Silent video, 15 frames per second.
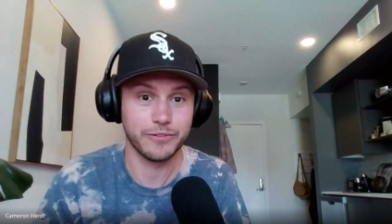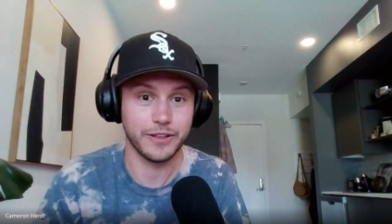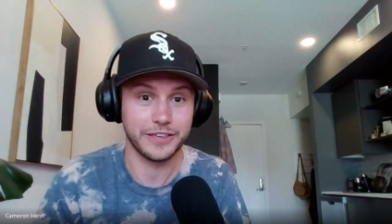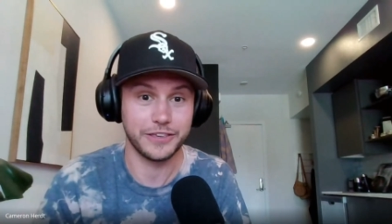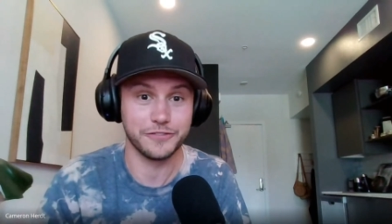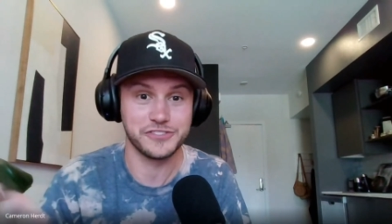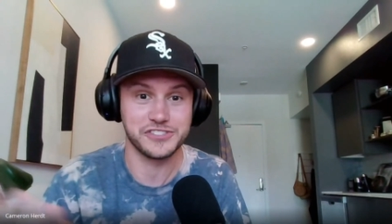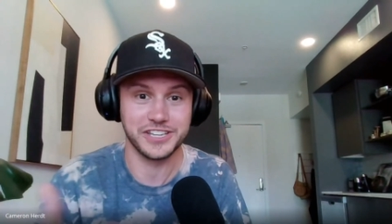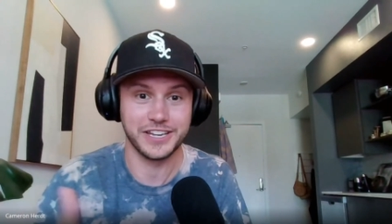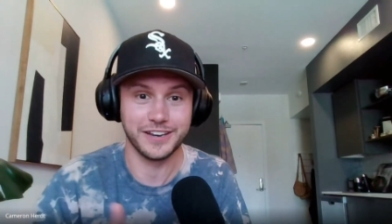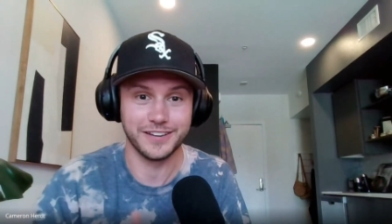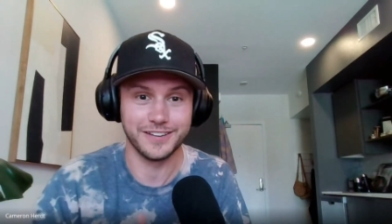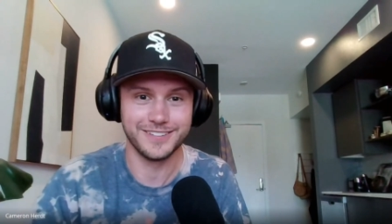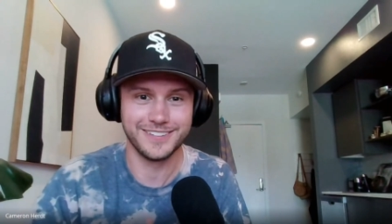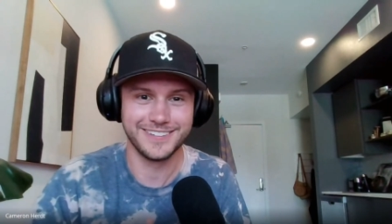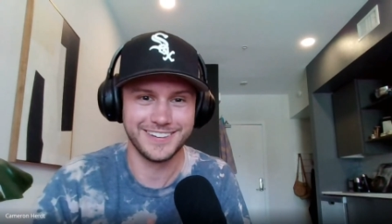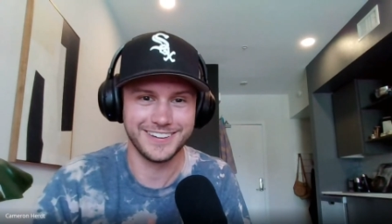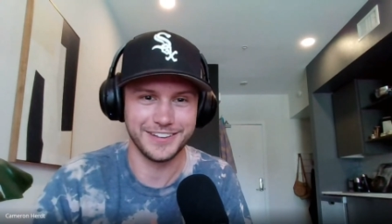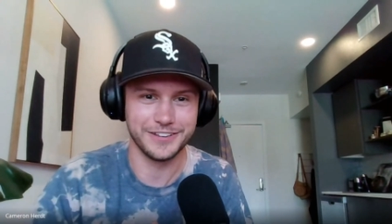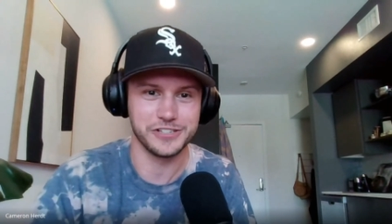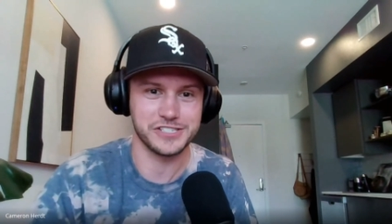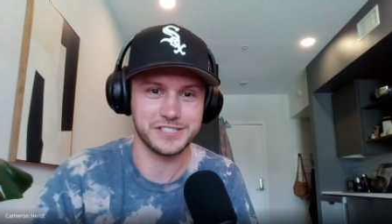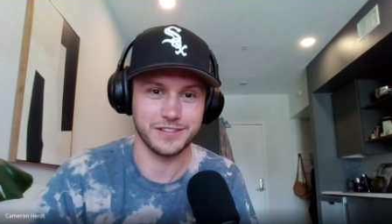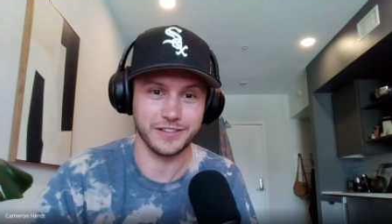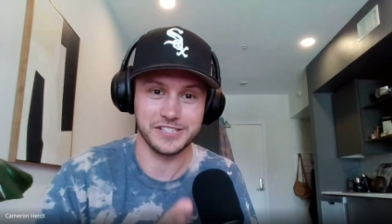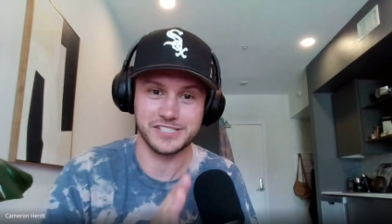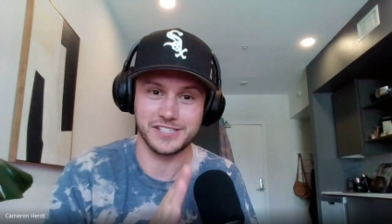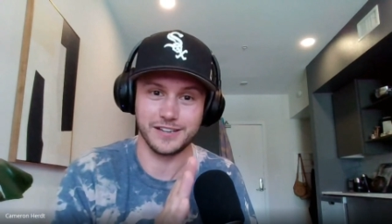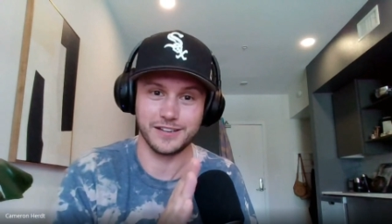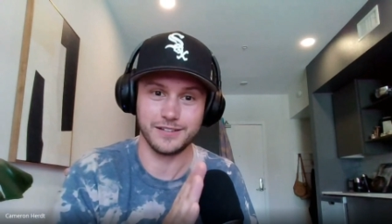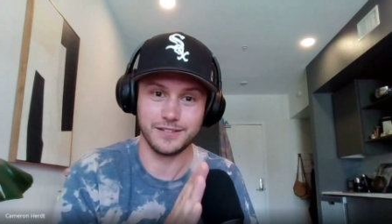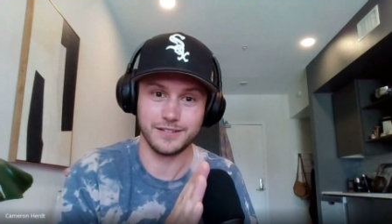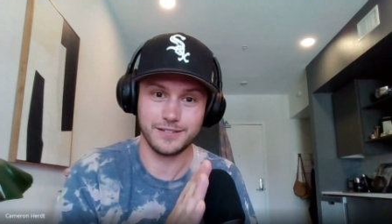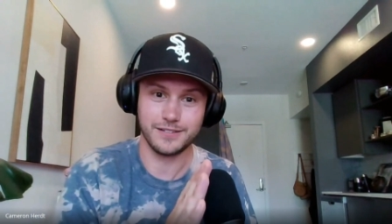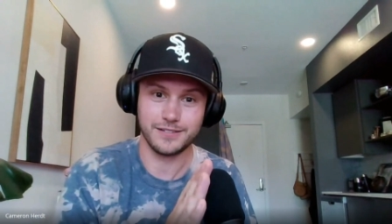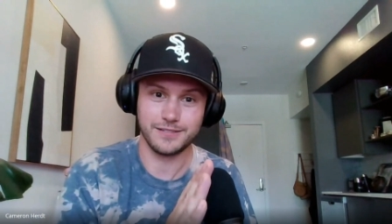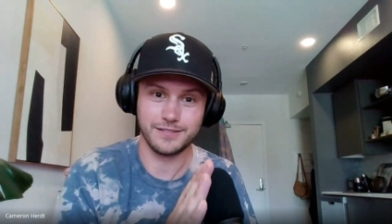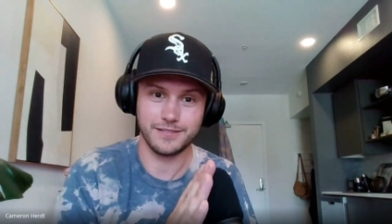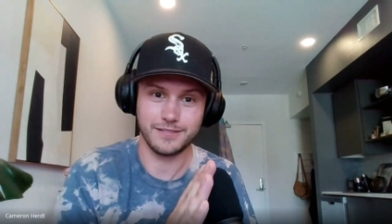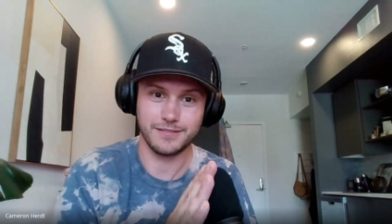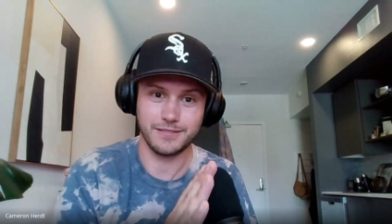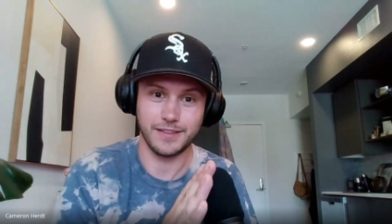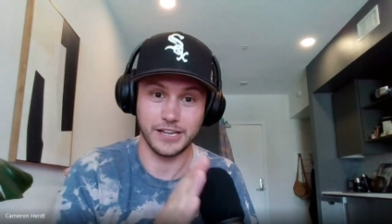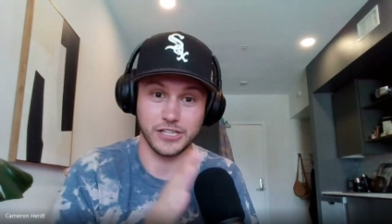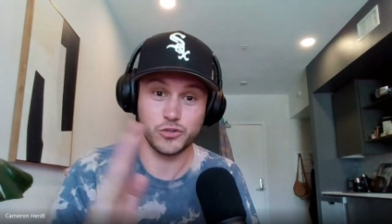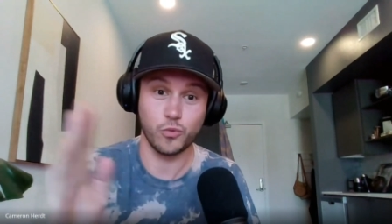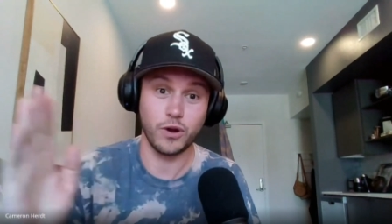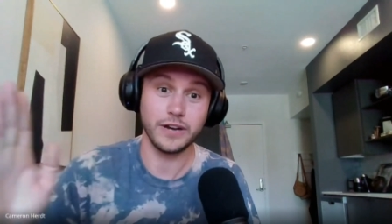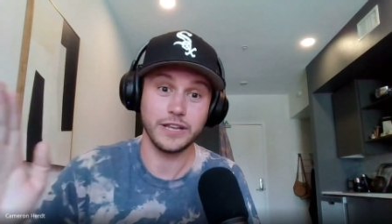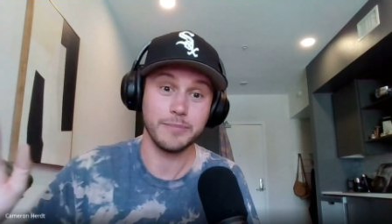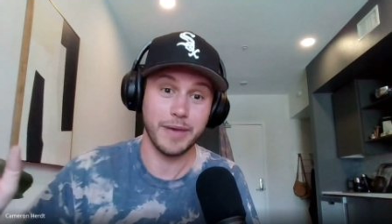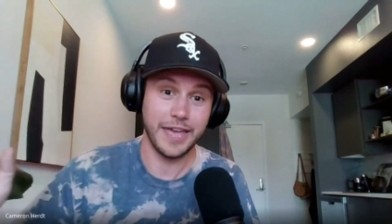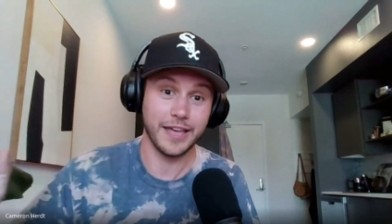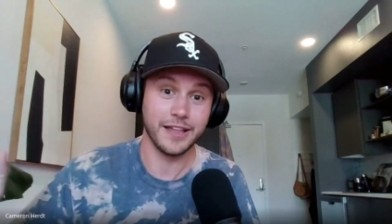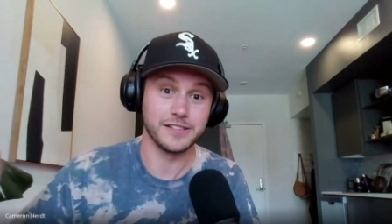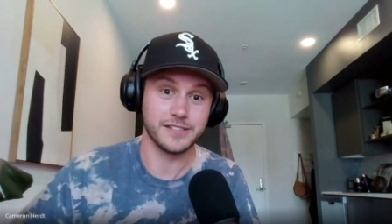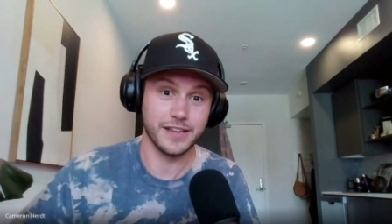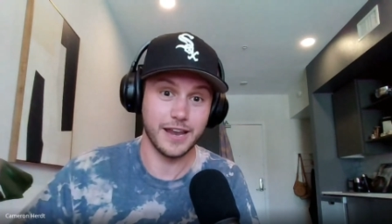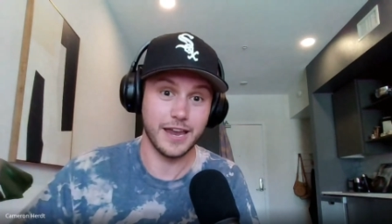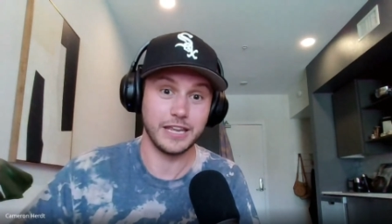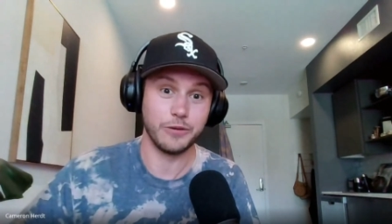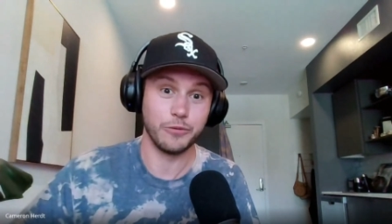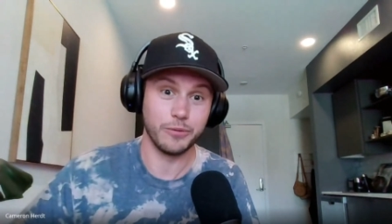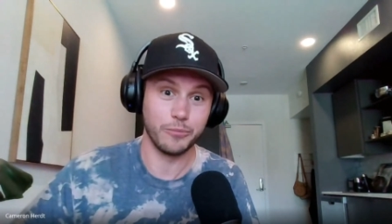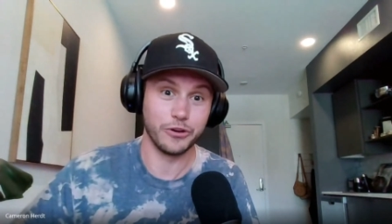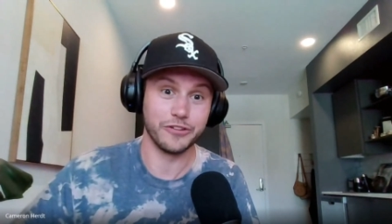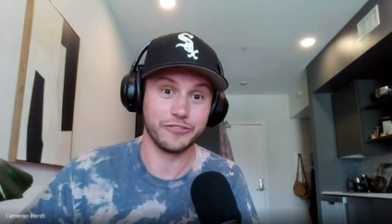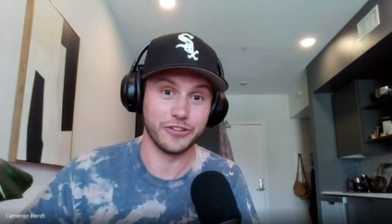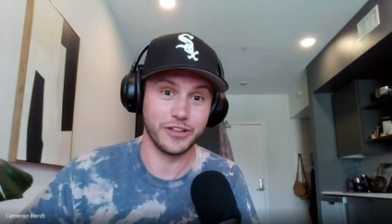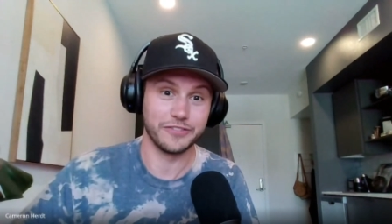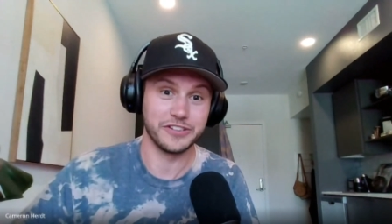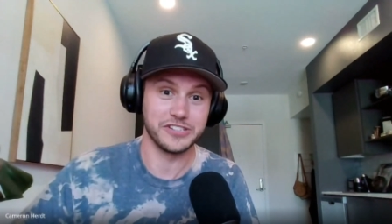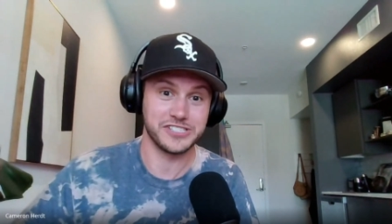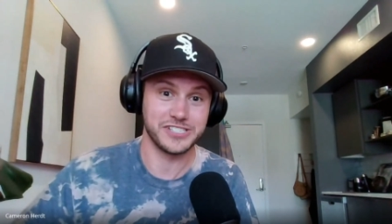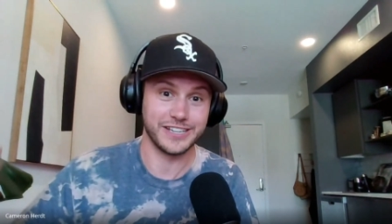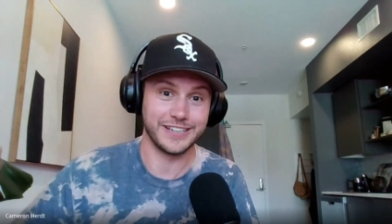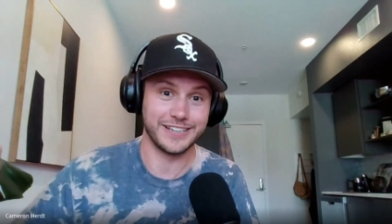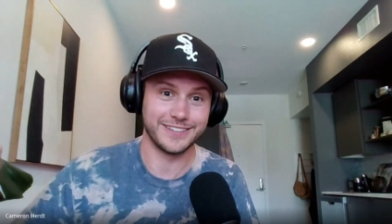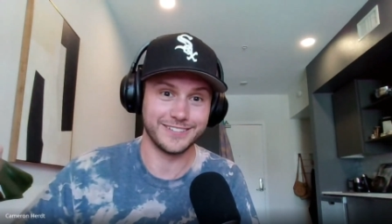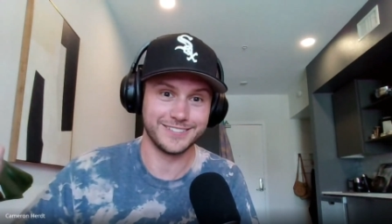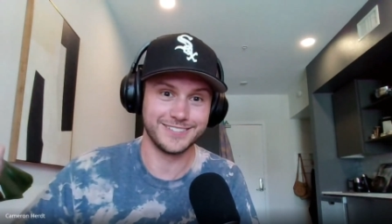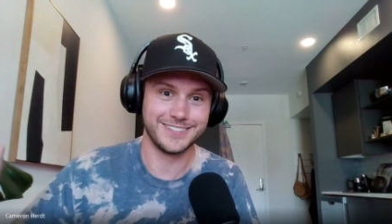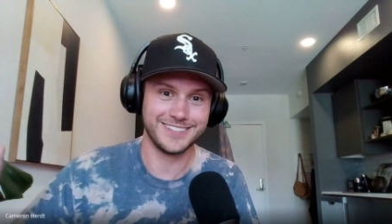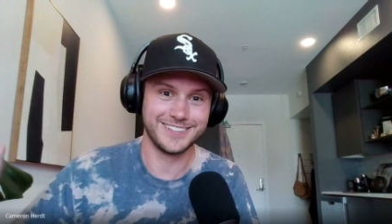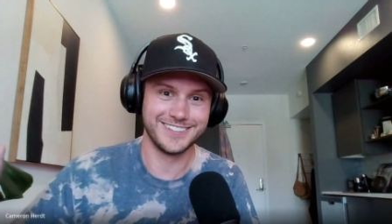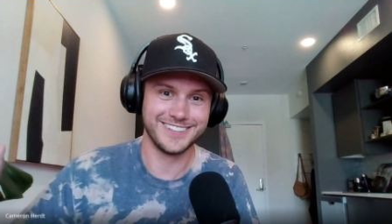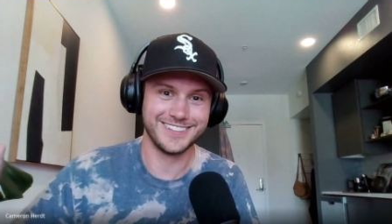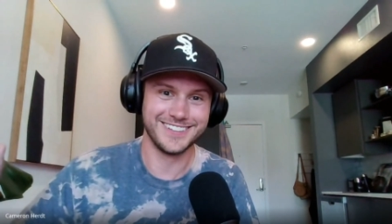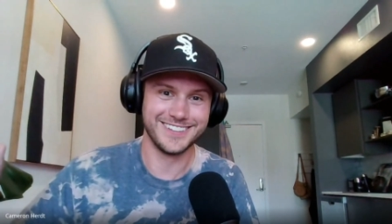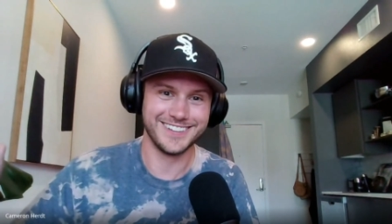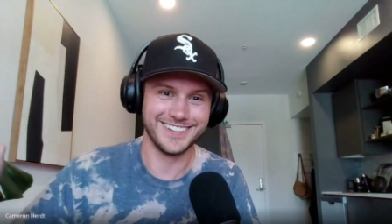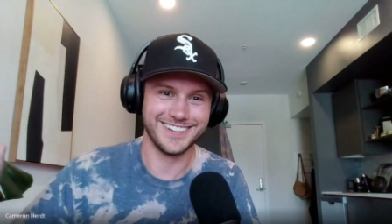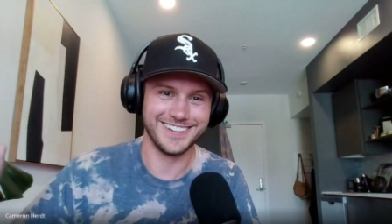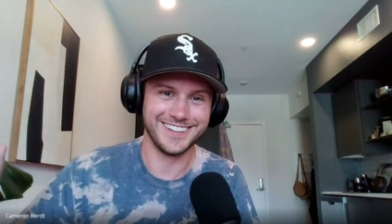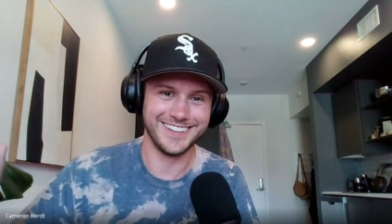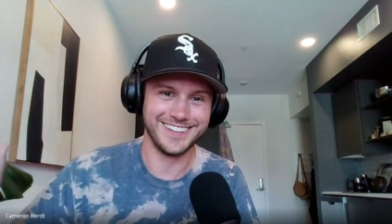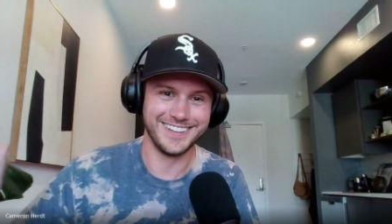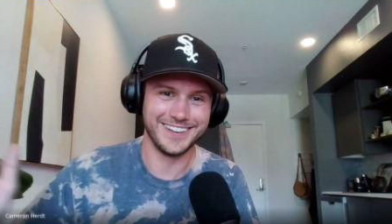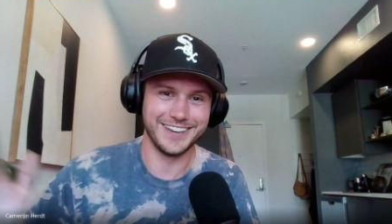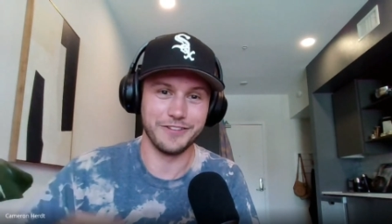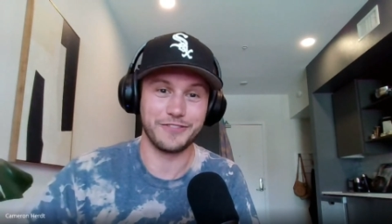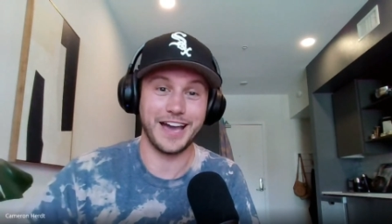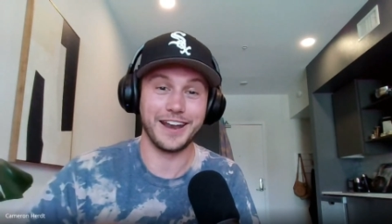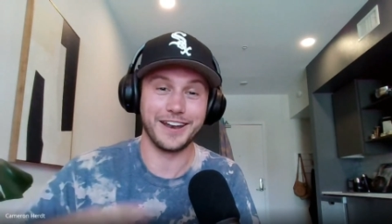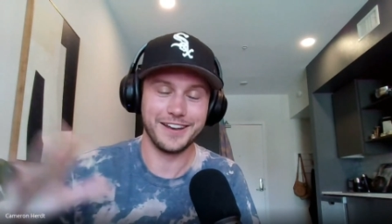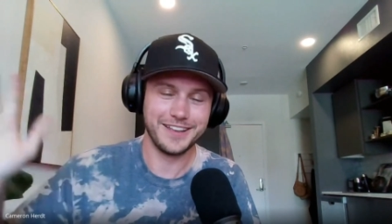Like you've seen you just listed like 20 bands that anyone would have loved to see You've got